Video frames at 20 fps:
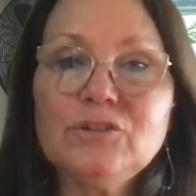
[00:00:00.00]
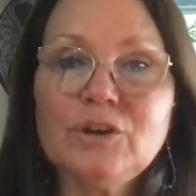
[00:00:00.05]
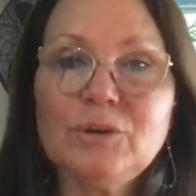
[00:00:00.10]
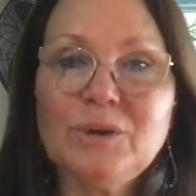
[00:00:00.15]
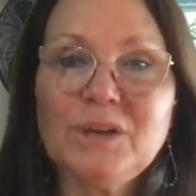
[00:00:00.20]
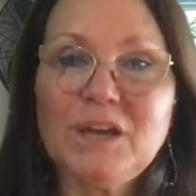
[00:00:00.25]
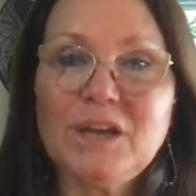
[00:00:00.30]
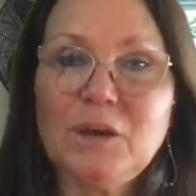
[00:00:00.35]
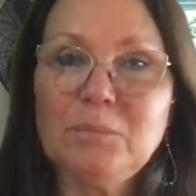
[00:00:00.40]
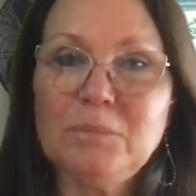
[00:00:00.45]

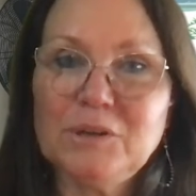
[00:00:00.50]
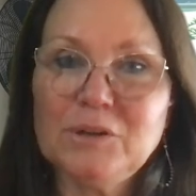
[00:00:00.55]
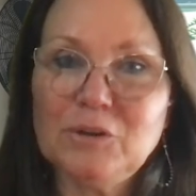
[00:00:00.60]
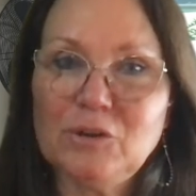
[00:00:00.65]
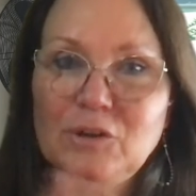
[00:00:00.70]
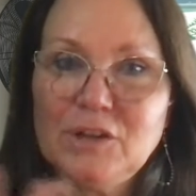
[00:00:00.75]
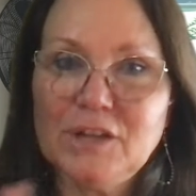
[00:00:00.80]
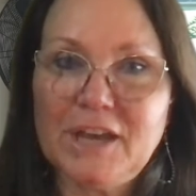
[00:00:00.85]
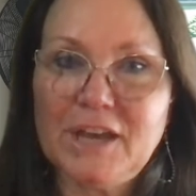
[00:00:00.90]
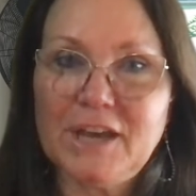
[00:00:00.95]
showing up in
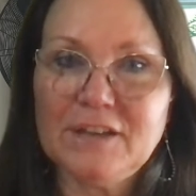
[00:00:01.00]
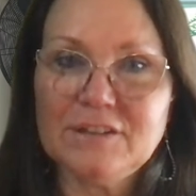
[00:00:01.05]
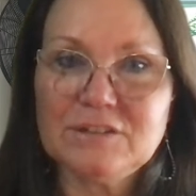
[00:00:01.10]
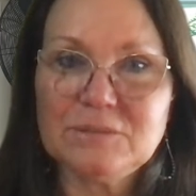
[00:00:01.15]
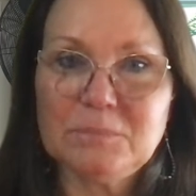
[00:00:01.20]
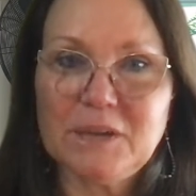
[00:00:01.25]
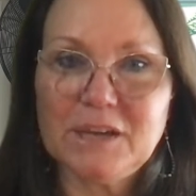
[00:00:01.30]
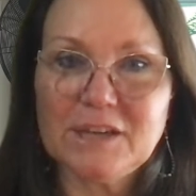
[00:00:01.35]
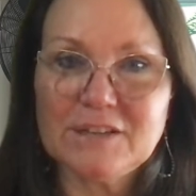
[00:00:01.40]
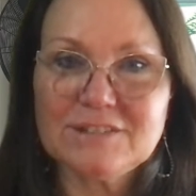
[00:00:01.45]
all
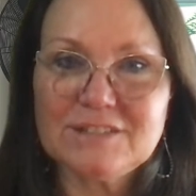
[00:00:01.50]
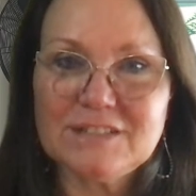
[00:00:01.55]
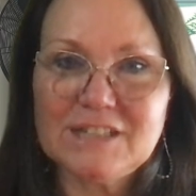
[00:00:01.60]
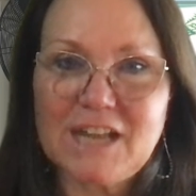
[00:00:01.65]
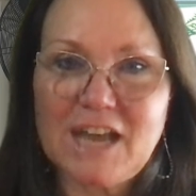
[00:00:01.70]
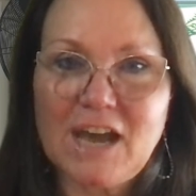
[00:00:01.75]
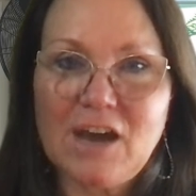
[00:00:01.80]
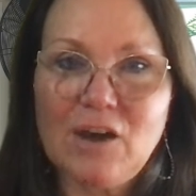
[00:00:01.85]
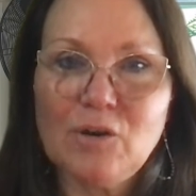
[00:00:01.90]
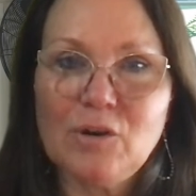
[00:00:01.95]
aspects
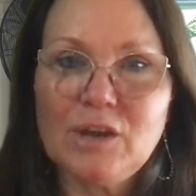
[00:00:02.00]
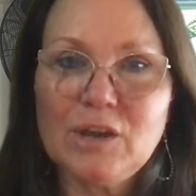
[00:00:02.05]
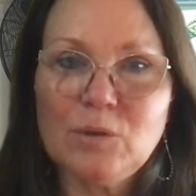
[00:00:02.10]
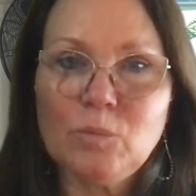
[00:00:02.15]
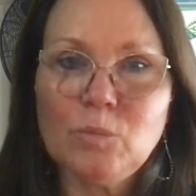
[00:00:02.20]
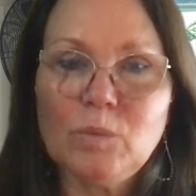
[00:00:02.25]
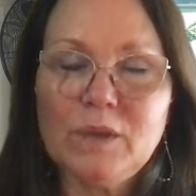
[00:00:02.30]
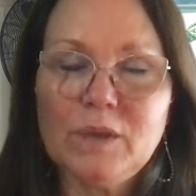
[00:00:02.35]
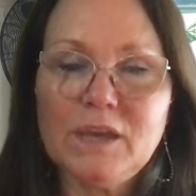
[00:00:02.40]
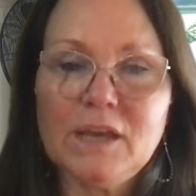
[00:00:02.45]
and how
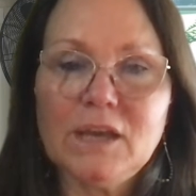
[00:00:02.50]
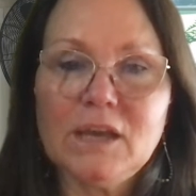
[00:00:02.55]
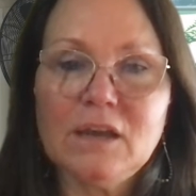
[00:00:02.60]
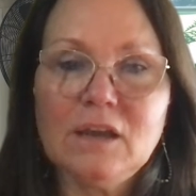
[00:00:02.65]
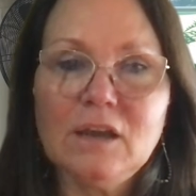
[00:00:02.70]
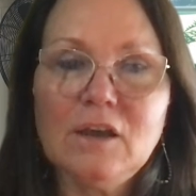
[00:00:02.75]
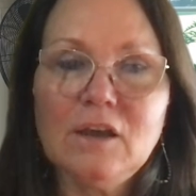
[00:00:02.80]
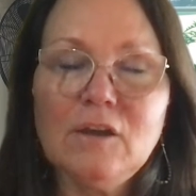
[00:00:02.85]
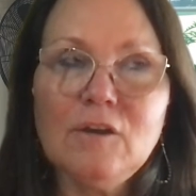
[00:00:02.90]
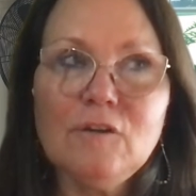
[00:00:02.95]
can we
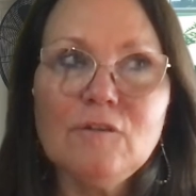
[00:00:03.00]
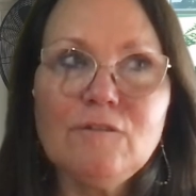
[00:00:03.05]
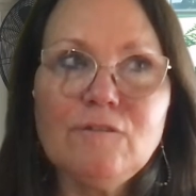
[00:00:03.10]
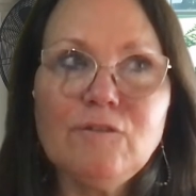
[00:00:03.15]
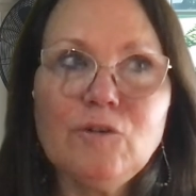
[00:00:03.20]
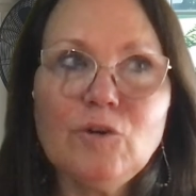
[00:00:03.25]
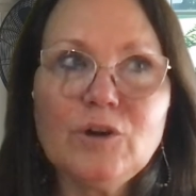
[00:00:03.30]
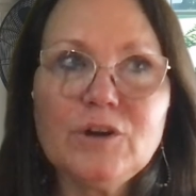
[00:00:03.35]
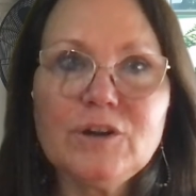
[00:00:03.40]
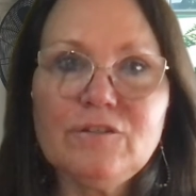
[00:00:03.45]

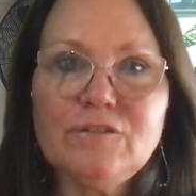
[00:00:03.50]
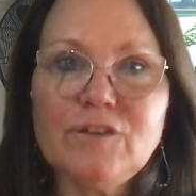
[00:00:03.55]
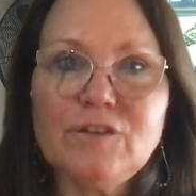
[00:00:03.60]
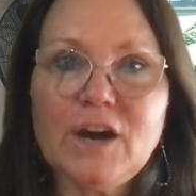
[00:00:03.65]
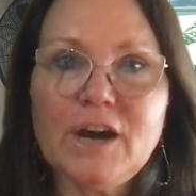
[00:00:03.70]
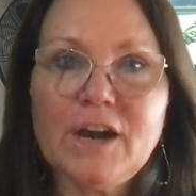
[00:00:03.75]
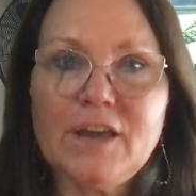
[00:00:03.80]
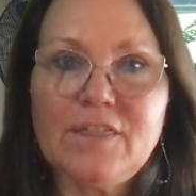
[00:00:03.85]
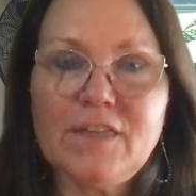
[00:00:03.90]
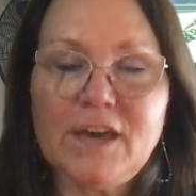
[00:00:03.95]

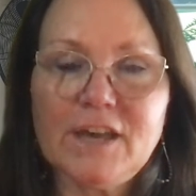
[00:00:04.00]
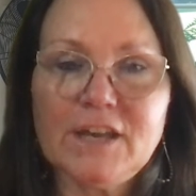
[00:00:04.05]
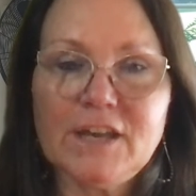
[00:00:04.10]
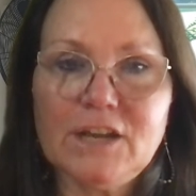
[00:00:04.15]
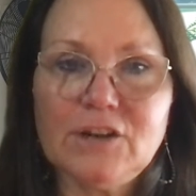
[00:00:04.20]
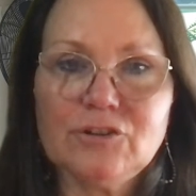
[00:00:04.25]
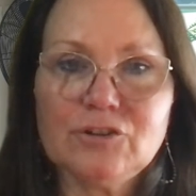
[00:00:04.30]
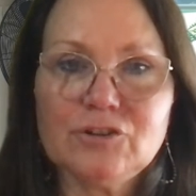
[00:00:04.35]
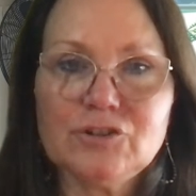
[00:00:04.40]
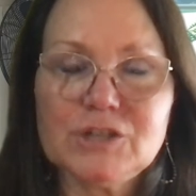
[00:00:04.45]
fortify that
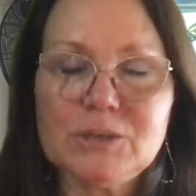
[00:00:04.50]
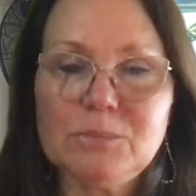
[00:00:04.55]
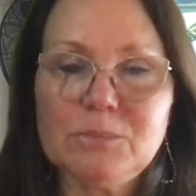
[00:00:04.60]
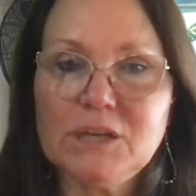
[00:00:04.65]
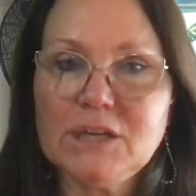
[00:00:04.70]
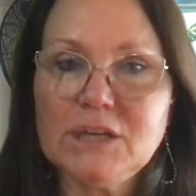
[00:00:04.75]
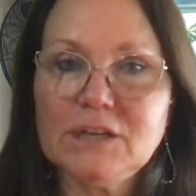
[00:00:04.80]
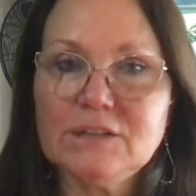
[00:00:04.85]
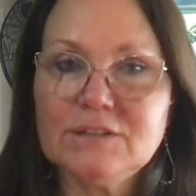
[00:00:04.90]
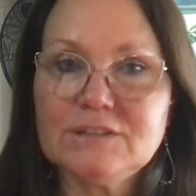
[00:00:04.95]
energy?
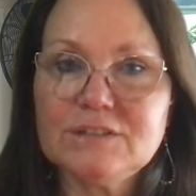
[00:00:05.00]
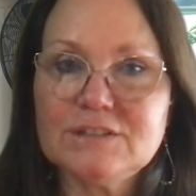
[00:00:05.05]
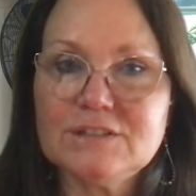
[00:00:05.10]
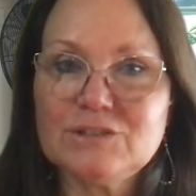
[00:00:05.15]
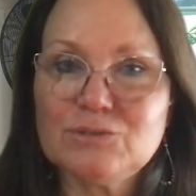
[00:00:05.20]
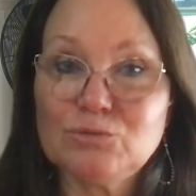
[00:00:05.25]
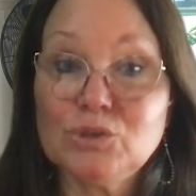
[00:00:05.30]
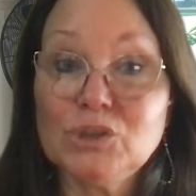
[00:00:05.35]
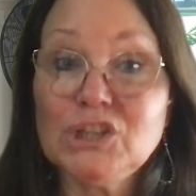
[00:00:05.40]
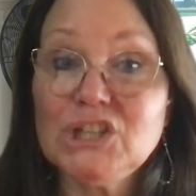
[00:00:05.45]
Because
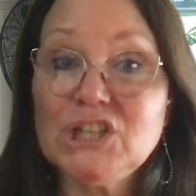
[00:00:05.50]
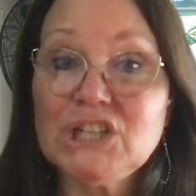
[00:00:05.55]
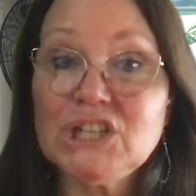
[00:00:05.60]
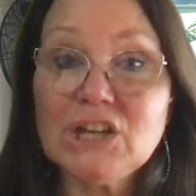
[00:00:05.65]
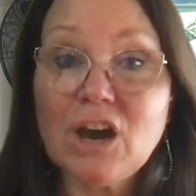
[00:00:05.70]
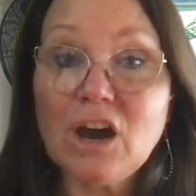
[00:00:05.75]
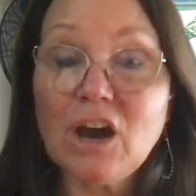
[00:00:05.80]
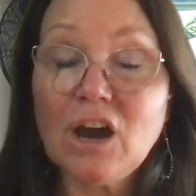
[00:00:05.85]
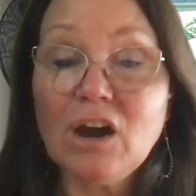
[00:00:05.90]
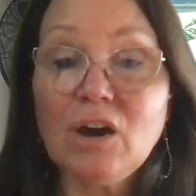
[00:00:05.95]
it's really
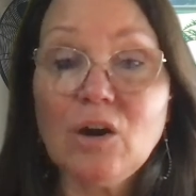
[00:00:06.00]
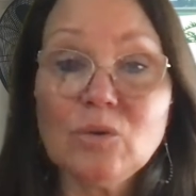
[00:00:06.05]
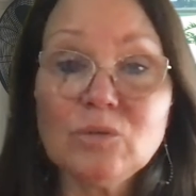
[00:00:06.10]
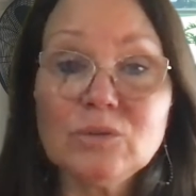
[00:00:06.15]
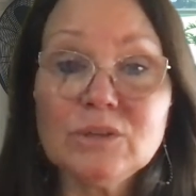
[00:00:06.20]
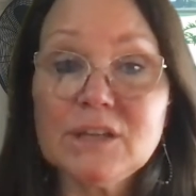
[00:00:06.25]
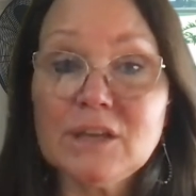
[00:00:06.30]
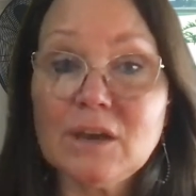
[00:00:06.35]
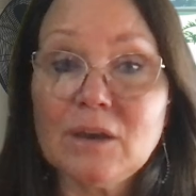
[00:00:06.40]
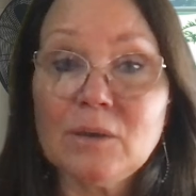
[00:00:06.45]
not
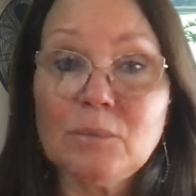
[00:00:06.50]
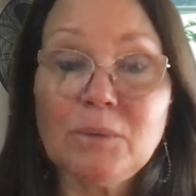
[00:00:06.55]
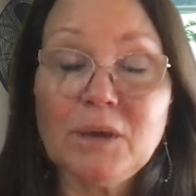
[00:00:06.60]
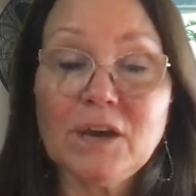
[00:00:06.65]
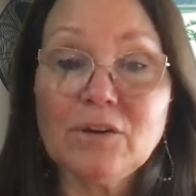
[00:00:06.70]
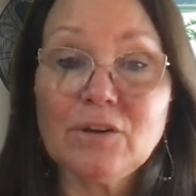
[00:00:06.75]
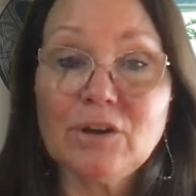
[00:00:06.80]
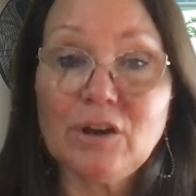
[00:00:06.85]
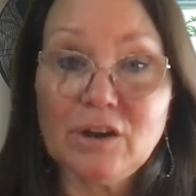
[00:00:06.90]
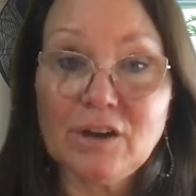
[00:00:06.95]
only
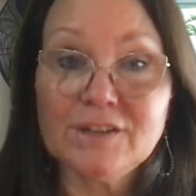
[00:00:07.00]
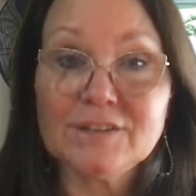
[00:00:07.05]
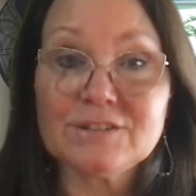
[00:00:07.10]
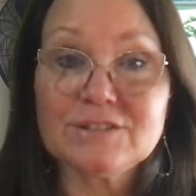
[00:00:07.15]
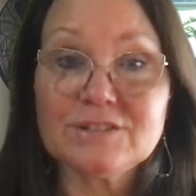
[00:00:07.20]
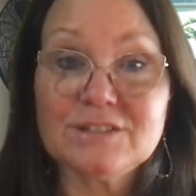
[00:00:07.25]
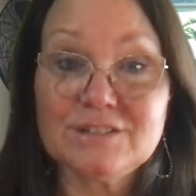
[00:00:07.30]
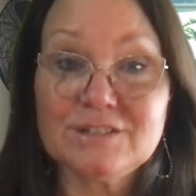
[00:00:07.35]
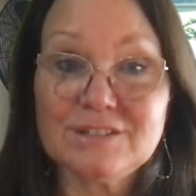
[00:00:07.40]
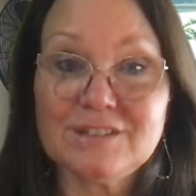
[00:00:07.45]
about
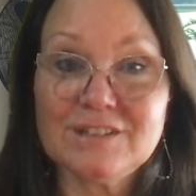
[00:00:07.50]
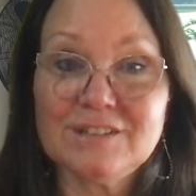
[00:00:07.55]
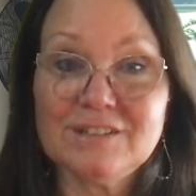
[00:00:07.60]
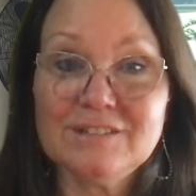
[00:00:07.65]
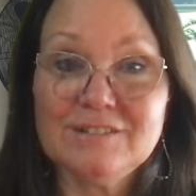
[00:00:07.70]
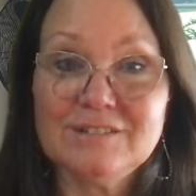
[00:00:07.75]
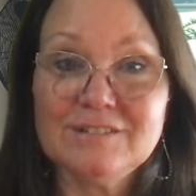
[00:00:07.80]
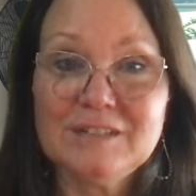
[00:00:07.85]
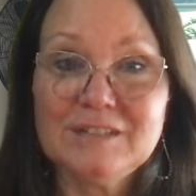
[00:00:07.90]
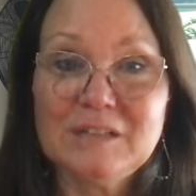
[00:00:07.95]
us, is it?
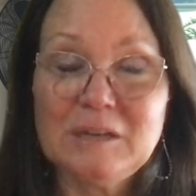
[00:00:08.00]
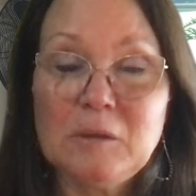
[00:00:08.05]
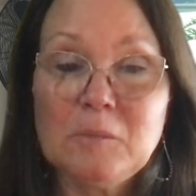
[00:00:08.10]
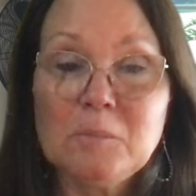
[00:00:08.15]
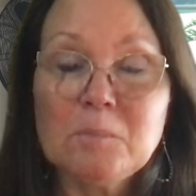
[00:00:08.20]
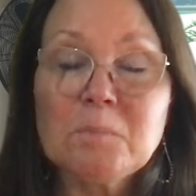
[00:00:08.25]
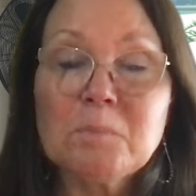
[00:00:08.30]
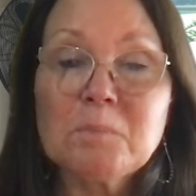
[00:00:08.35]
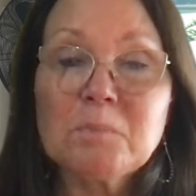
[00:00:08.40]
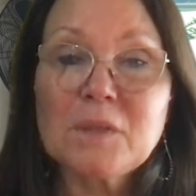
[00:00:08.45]

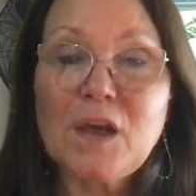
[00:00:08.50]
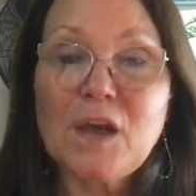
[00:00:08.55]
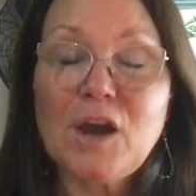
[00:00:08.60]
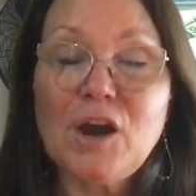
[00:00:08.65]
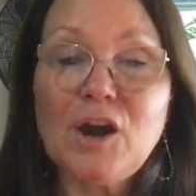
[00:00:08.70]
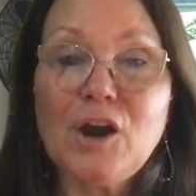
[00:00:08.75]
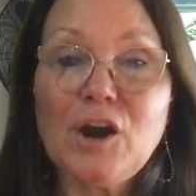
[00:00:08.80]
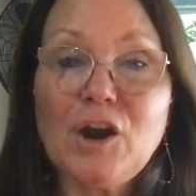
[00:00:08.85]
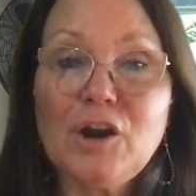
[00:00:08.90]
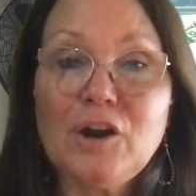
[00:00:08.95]

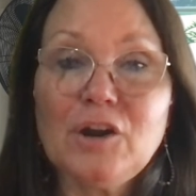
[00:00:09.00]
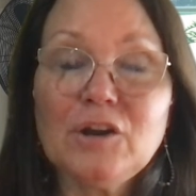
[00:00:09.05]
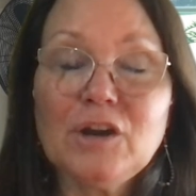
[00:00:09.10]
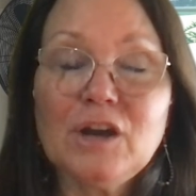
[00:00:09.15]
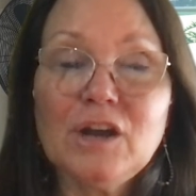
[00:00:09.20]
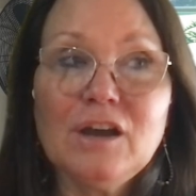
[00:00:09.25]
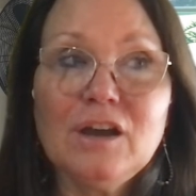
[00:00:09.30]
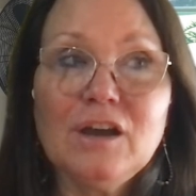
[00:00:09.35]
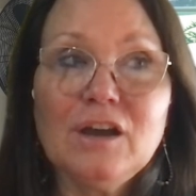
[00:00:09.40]
Our